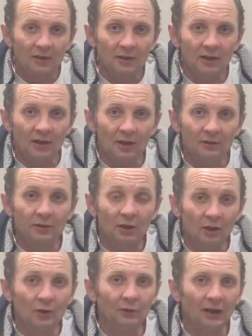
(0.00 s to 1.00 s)
you know, you
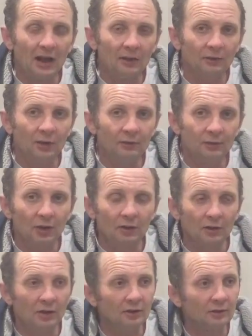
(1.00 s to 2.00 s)
lose out, don't you?
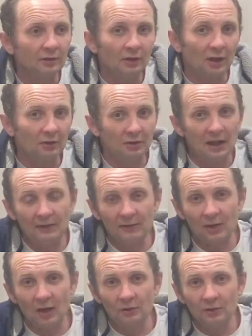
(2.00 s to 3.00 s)
And
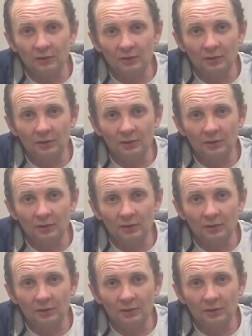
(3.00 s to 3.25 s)
even though